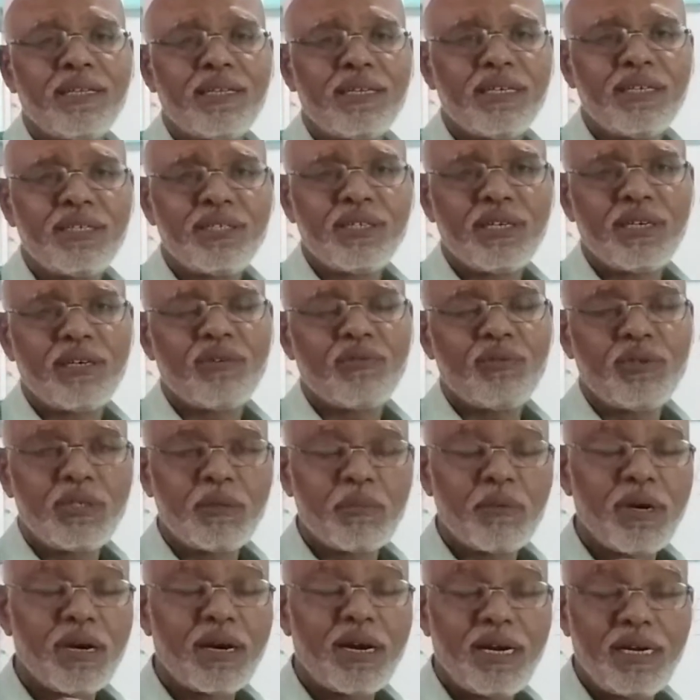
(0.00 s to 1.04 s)

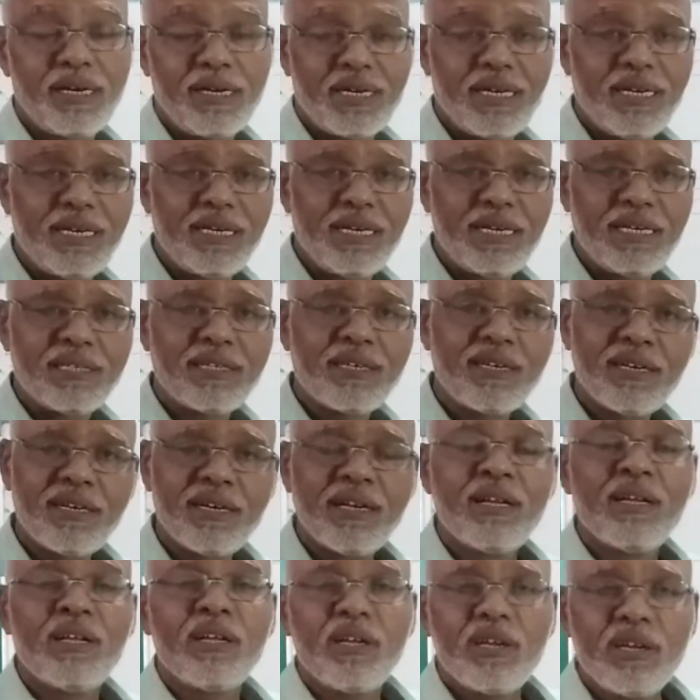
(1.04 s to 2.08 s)
radiation,
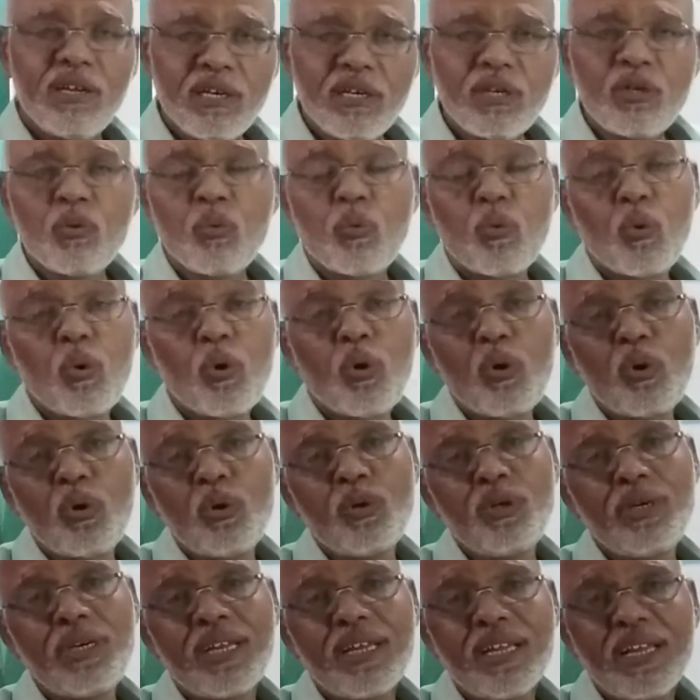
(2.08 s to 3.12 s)
it
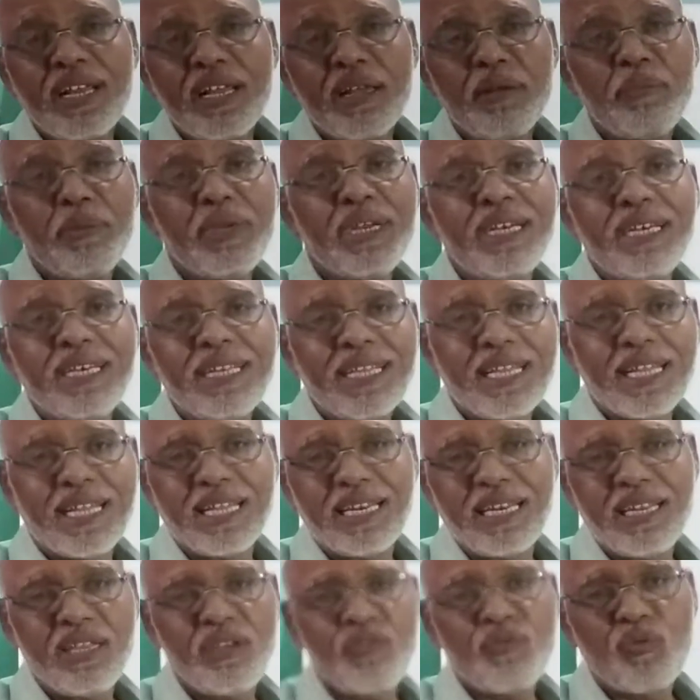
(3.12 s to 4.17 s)
won't emit
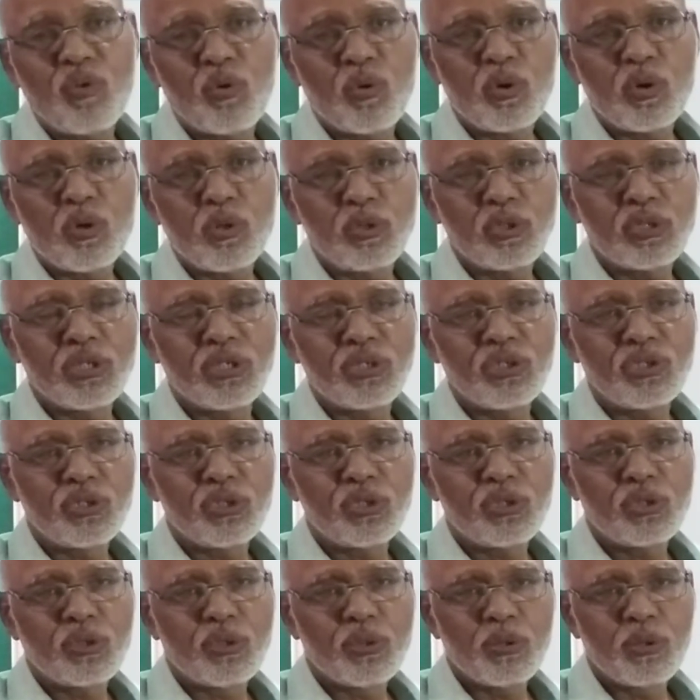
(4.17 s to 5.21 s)
any
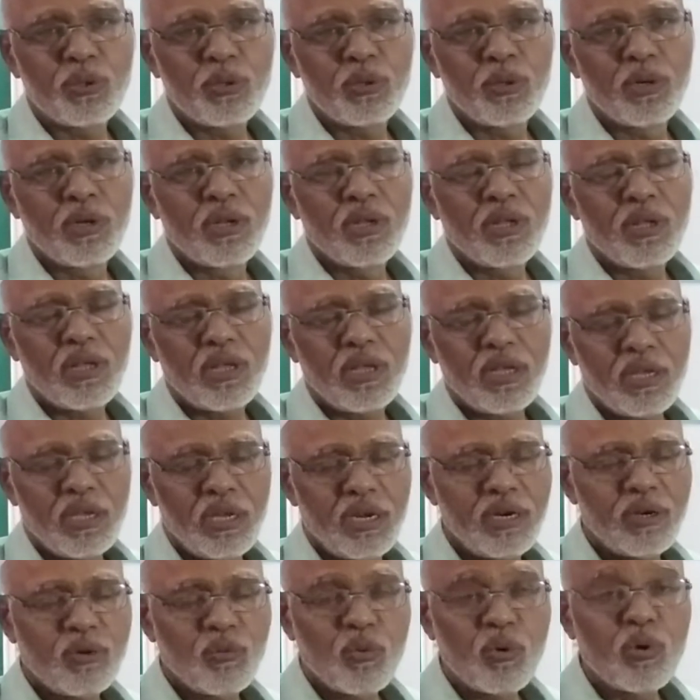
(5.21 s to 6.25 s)
photosensitive,
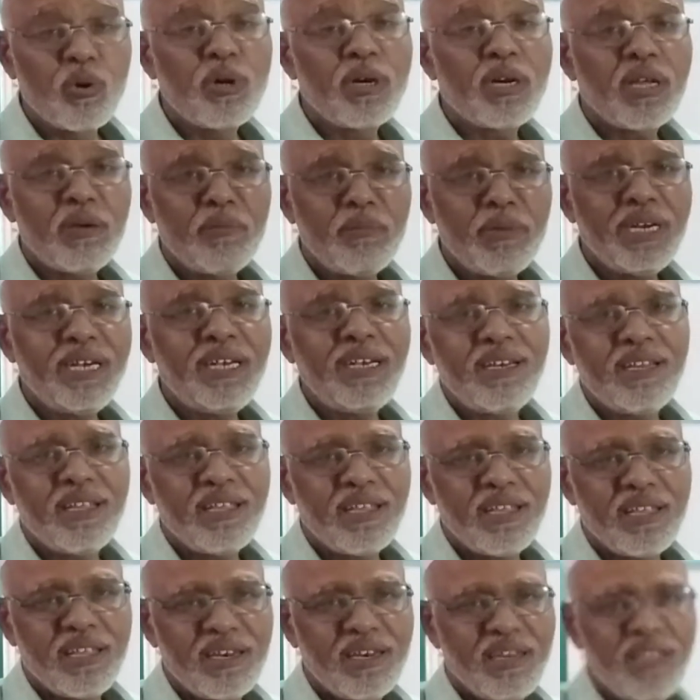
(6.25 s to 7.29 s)
it won't emit
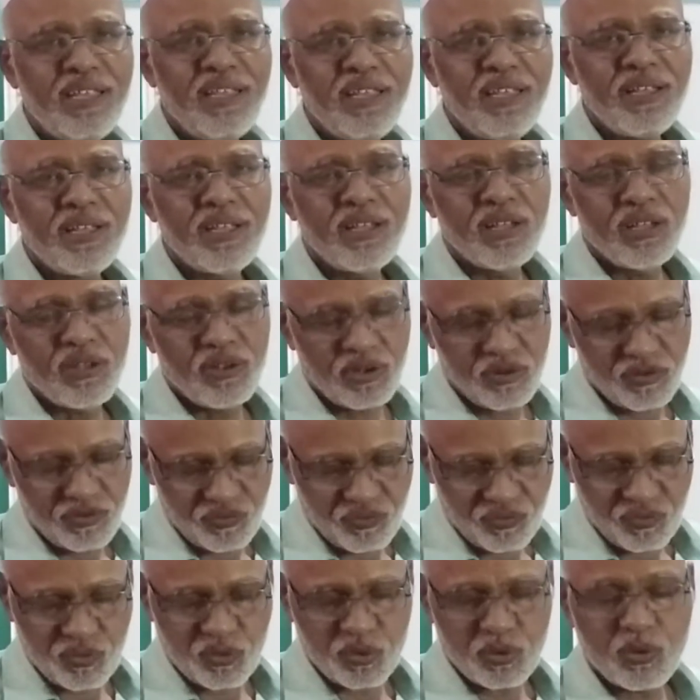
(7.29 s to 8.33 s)
any
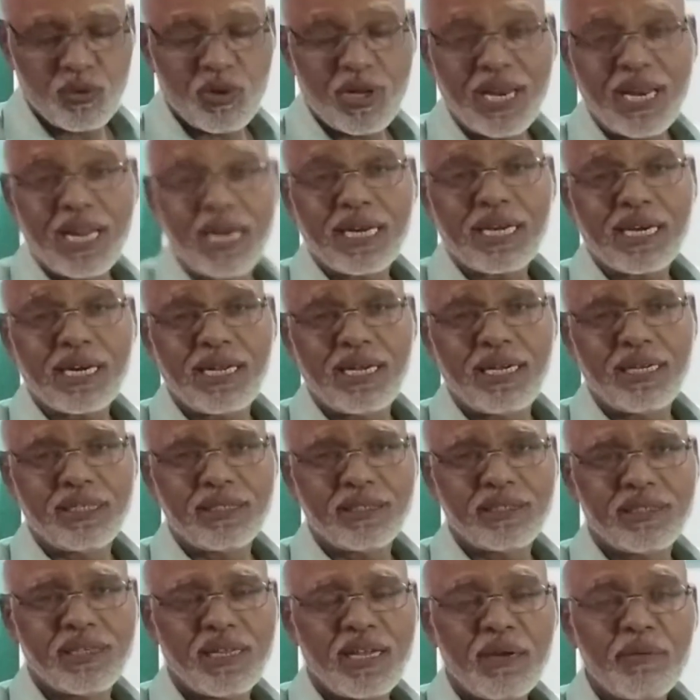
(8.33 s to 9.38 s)
photoelectrons.
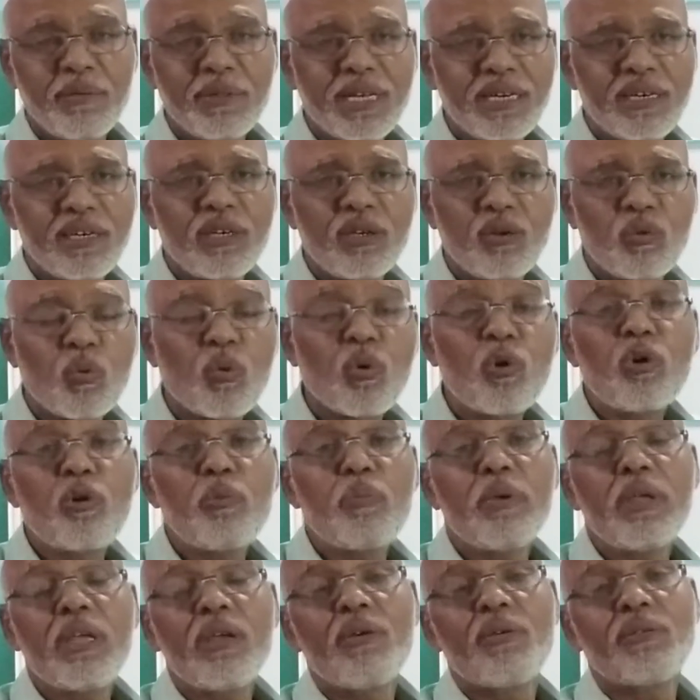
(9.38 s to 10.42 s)
I mean that it won't
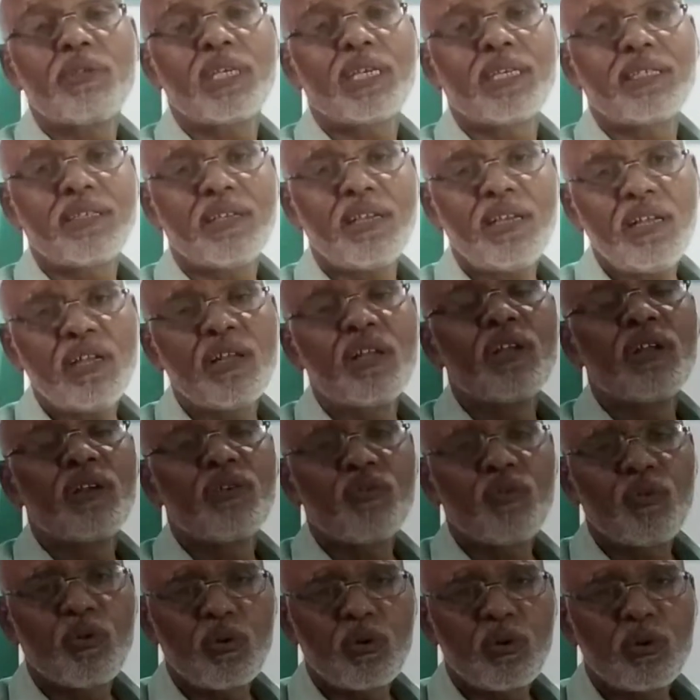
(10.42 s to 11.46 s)
behave as a
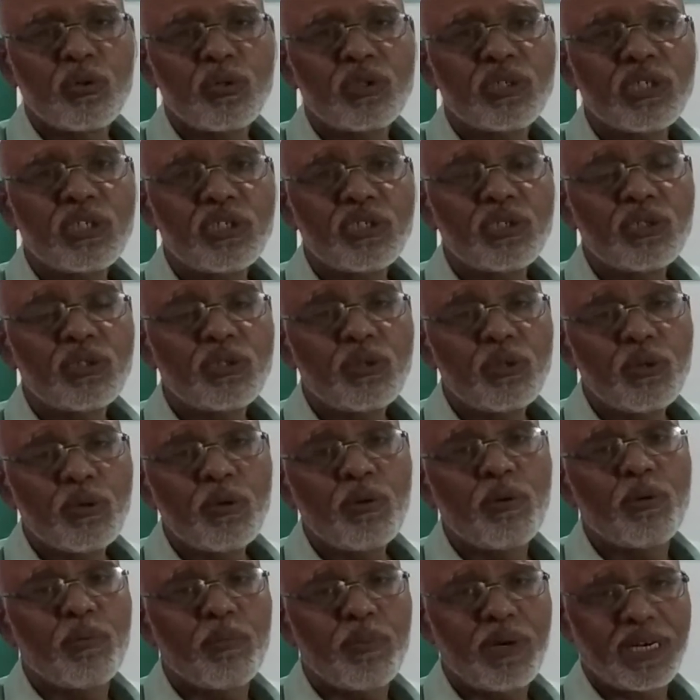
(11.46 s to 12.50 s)

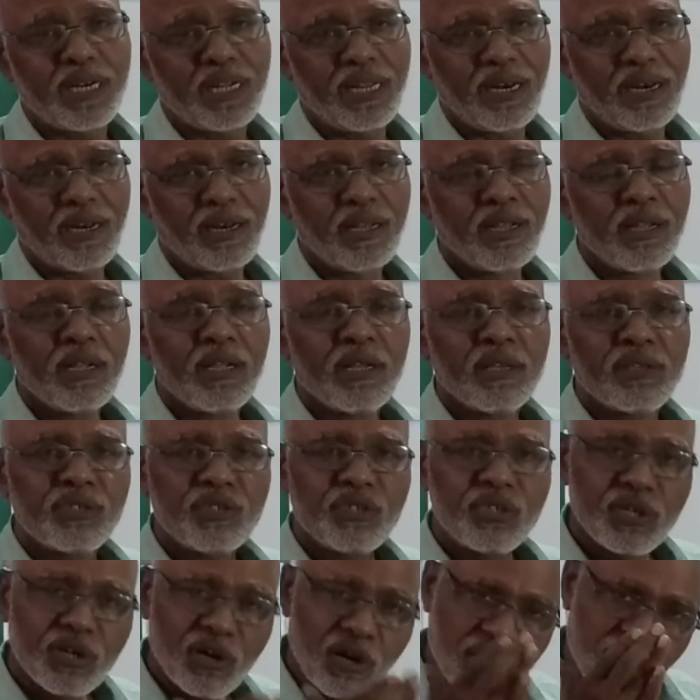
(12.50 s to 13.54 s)
photosensitive metal.
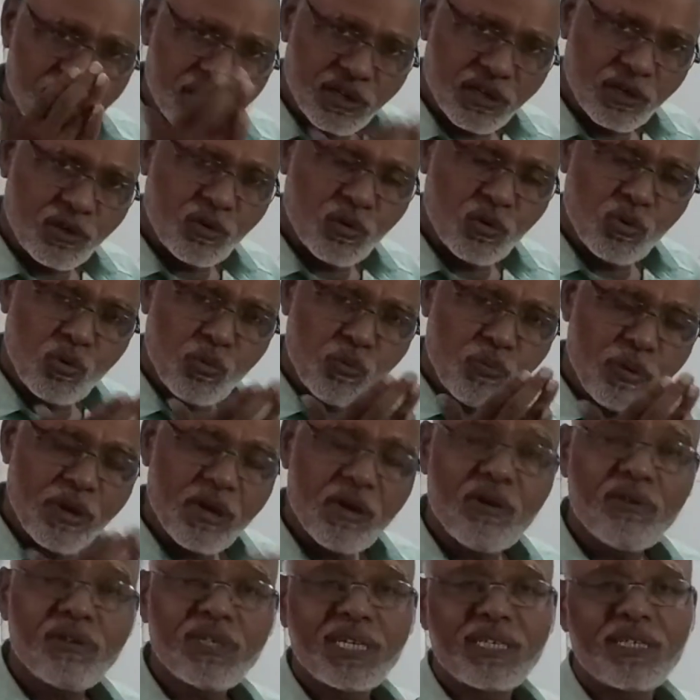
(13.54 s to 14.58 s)
So in order to
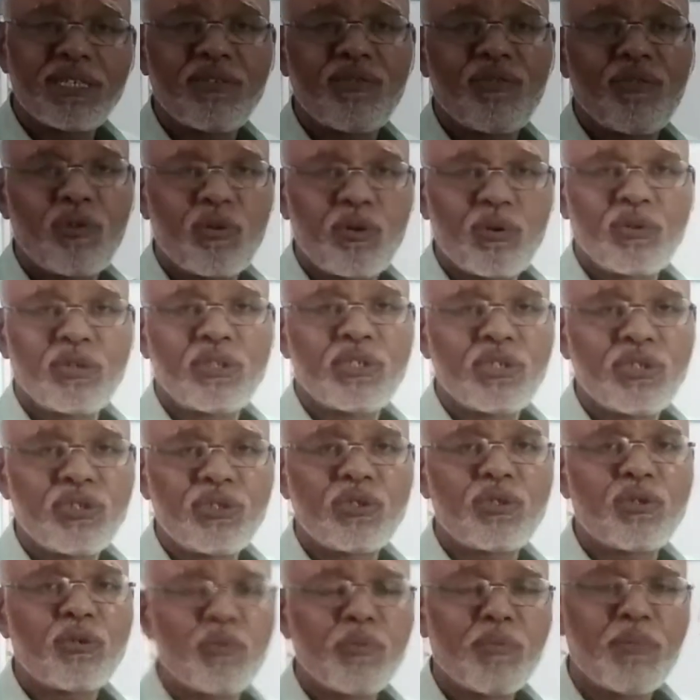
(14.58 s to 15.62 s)
behave as a
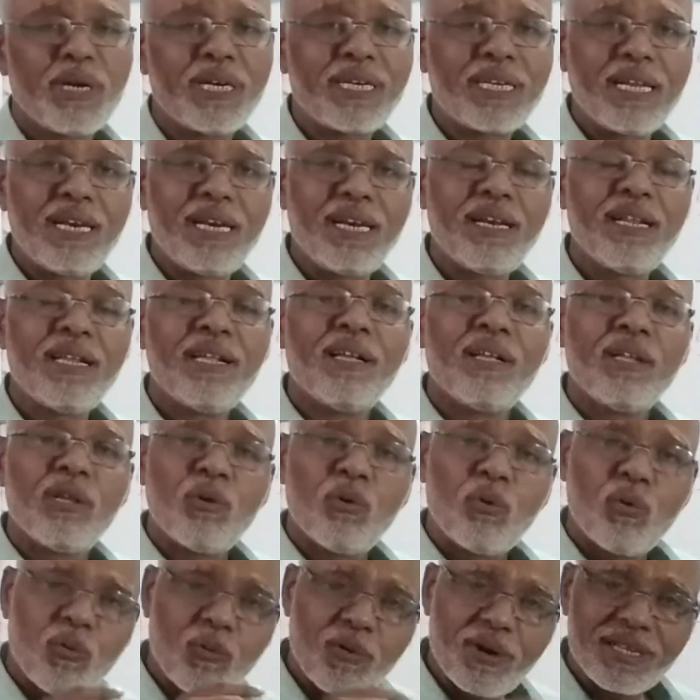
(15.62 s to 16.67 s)
photosensitive metal,
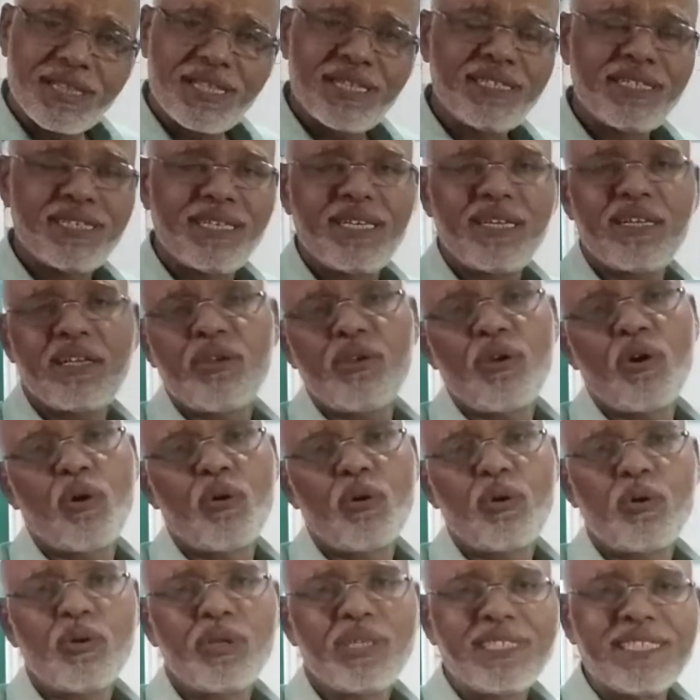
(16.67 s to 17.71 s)
over the zinc you have
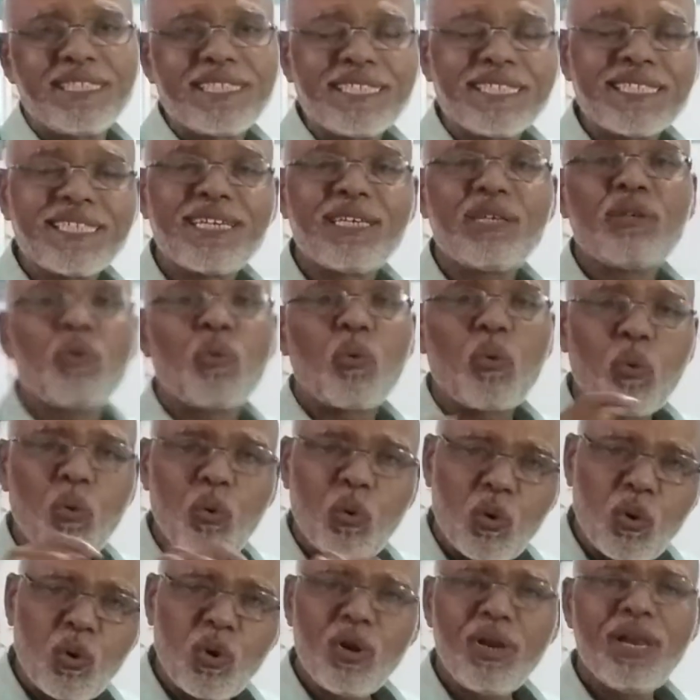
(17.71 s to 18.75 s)
to incident
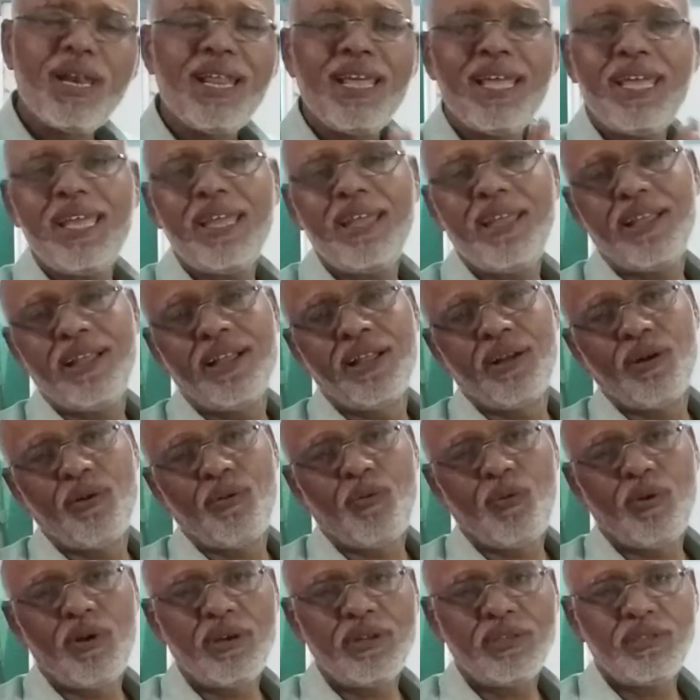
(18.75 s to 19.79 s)
only
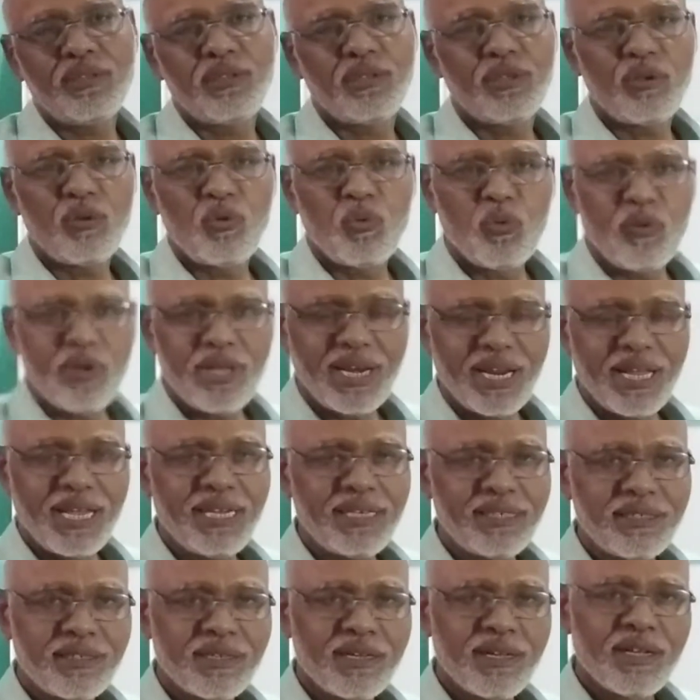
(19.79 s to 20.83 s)
what UV
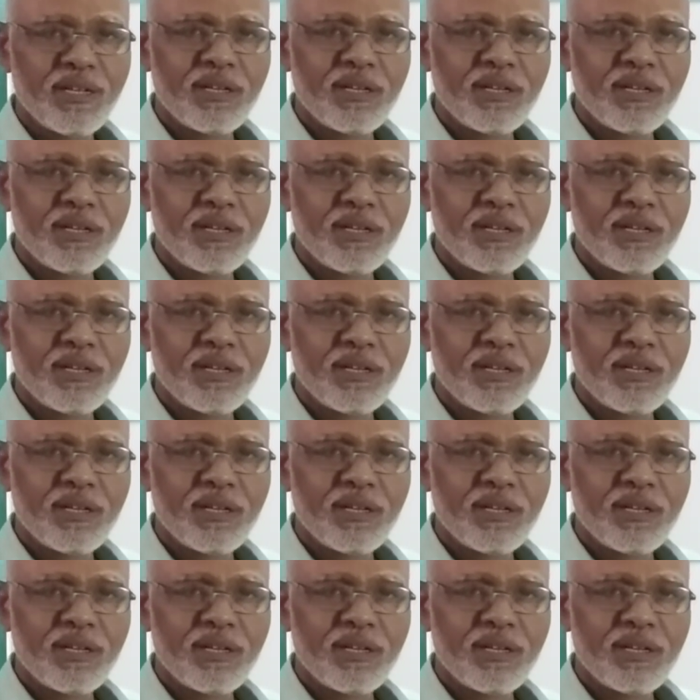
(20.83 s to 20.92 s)
rays.